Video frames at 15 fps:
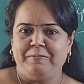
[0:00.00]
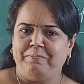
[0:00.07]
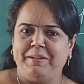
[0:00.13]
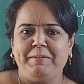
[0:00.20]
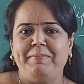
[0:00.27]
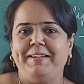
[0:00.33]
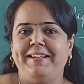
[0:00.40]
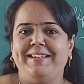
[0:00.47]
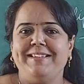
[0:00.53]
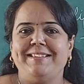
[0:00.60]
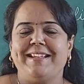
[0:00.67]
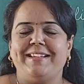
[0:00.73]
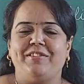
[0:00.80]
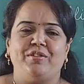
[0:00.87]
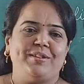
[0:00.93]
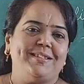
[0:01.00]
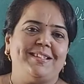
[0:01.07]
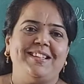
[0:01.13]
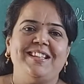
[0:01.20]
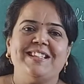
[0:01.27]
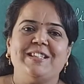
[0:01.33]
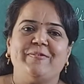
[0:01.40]
Maybe he is addressing
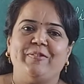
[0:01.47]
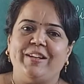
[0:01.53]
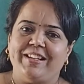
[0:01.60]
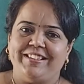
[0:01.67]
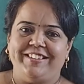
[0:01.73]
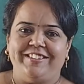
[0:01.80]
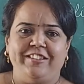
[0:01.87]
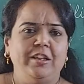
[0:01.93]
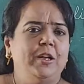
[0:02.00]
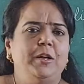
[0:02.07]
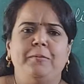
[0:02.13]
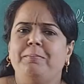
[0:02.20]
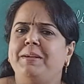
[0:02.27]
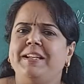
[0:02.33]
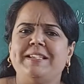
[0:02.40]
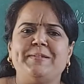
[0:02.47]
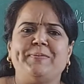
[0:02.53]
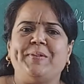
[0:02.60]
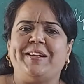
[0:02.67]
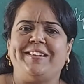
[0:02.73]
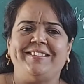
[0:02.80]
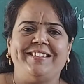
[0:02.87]
his father, but his
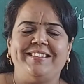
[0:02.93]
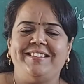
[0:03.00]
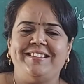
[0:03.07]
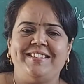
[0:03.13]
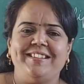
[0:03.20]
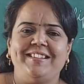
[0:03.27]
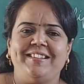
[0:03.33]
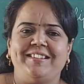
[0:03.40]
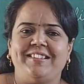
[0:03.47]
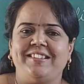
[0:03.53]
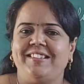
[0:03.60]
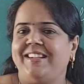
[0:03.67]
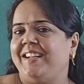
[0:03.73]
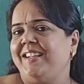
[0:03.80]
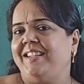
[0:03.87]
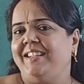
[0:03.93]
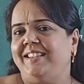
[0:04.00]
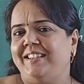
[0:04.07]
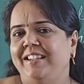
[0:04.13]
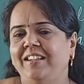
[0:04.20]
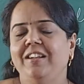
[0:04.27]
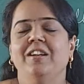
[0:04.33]
father doesn't utter
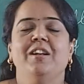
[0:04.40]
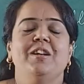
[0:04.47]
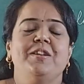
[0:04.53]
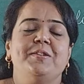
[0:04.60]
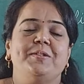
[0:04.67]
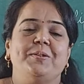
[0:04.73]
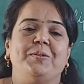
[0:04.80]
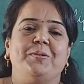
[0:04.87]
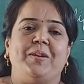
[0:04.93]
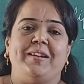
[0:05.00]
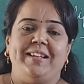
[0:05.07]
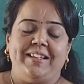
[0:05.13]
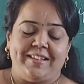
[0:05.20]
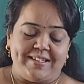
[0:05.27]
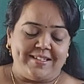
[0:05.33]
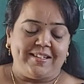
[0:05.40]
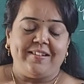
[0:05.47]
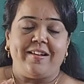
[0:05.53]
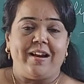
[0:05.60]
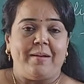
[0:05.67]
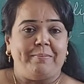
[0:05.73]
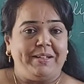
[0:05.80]
anything. So it is a
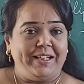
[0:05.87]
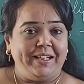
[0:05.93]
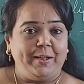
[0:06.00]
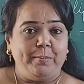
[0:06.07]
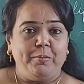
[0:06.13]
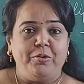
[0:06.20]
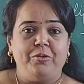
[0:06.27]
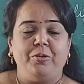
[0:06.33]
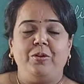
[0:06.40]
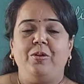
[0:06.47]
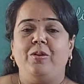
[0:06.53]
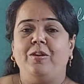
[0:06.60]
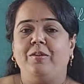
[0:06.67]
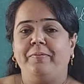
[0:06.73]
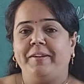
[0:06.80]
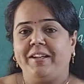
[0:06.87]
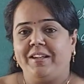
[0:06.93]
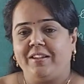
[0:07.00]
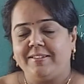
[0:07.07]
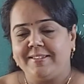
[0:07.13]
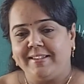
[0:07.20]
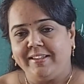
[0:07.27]
dramatic monologue where
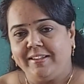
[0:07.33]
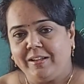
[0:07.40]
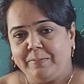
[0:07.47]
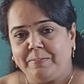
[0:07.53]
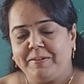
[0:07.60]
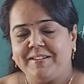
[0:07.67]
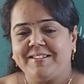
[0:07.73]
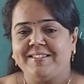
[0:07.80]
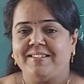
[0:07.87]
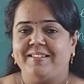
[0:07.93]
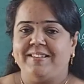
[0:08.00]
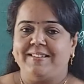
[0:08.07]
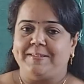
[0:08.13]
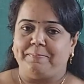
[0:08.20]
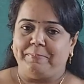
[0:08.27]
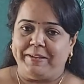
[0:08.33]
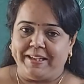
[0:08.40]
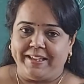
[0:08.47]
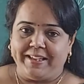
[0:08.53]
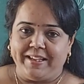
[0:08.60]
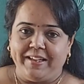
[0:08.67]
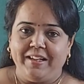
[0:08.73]
a single person is
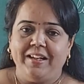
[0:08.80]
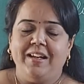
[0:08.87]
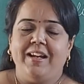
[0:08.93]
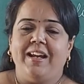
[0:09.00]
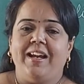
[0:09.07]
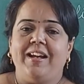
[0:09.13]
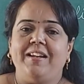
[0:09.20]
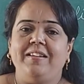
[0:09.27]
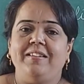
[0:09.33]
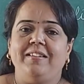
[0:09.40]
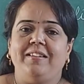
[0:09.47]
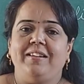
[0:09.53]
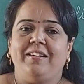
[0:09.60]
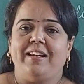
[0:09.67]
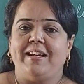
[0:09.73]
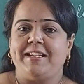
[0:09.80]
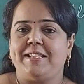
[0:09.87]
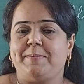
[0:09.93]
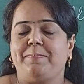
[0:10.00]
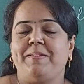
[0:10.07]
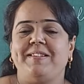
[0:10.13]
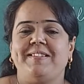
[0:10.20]
speaking and
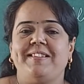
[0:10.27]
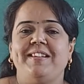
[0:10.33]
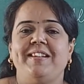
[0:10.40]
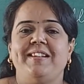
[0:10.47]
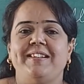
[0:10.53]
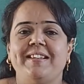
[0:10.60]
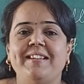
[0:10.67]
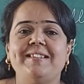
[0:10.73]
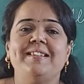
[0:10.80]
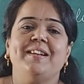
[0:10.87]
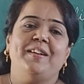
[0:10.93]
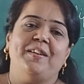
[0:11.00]
expressing his